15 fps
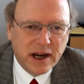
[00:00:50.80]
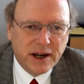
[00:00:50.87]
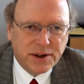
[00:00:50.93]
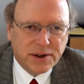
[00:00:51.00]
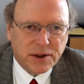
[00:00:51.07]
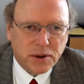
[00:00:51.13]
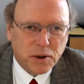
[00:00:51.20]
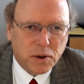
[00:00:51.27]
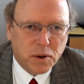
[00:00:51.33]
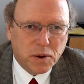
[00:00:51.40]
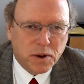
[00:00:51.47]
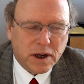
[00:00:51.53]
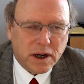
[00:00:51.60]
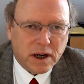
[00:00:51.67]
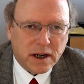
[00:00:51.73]
to
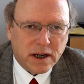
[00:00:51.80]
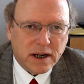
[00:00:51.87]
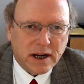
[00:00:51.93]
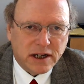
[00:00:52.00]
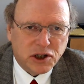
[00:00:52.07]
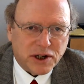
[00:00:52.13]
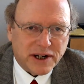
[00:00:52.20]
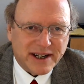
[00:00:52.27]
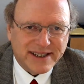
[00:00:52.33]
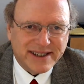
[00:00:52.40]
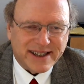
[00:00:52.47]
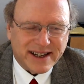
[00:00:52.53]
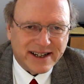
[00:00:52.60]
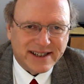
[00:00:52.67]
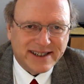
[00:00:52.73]
uh, address
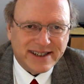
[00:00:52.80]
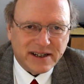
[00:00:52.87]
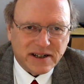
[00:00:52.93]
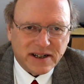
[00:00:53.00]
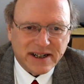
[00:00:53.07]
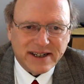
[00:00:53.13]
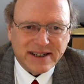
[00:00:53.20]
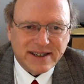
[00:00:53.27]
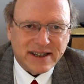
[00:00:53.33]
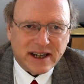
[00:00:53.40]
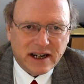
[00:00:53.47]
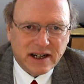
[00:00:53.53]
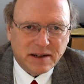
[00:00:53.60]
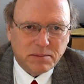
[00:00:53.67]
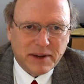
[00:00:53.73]
a serious
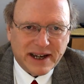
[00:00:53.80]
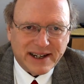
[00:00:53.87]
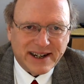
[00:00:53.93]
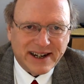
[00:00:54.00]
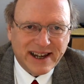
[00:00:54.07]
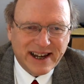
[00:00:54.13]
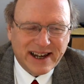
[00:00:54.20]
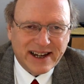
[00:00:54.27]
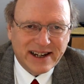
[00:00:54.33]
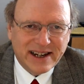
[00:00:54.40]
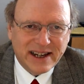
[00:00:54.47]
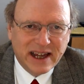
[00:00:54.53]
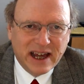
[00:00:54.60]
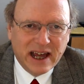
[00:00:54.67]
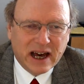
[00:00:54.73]
unmet need
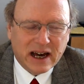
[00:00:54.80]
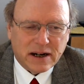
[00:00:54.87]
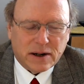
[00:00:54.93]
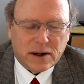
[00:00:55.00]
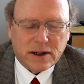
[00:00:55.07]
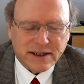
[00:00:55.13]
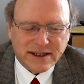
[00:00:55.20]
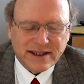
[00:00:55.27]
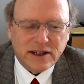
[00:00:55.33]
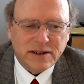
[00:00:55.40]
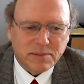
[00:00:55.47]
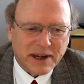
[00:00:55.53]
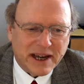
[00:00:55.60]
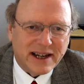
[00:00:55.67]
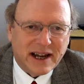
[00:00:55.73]
uh, or excuse
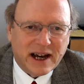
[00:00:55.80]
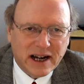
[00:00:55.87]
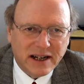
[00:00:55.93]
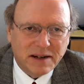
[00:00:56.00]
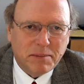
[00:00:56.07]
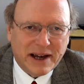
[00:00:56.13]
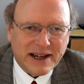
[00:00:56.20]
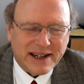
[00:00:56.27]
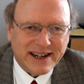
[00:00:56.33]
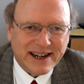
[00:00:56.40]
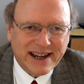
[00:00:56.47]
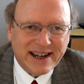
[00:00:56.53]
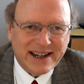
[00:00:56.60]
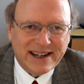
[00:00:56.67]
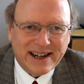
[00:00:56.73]
me, an unmet
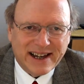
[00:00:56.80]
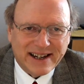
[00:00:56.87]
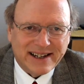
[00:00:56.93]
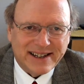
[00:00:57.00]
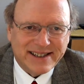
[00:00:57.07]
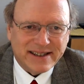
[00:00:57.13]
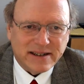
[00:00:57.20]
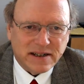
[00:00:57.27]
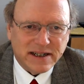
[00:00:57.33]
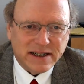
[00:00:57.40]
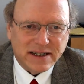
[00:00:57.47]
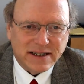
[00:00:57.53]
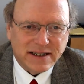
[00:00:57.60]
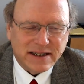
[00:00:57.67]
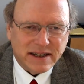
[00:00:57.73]
need in a
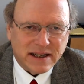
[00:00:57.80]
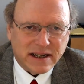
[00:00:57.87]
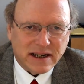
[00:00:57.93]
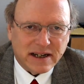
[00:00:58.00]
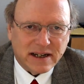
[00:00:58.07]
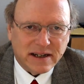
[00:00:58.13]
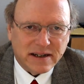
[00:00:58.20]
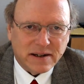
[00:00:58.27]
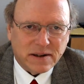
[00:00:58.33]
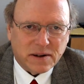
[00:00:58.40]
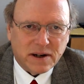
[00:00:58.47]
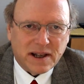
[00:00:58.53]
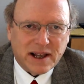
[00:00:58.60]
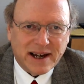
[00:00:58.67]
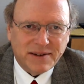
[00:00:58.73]
serious uh, or
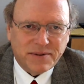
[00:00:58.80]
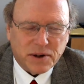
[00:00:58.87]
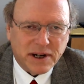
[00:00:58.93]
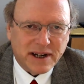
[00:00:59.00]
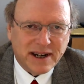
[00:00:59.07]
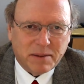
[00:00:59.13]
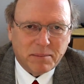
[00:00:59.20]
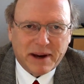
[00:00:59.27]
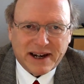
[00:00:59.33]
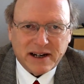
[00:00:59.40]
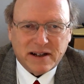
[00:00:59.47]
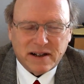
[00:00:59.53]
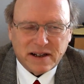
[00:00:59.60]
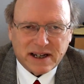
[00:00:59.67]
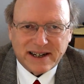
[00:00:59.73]
life threatening
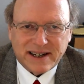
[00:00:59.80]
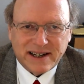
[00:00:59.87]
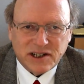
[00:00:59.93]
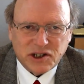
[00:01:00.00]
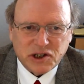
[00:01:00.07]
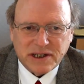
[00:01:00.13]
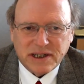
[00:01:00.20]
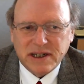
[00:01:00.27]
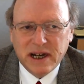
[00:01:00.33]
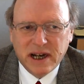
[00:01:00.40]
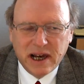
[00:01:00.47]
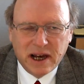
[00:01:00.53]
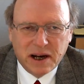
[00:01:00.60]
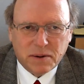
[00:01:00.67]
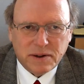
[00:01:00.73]
medical condition,
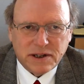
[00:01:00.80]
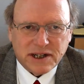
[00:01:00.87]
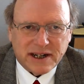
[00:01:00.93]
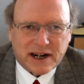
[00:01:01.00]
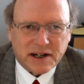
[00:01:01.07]
which in our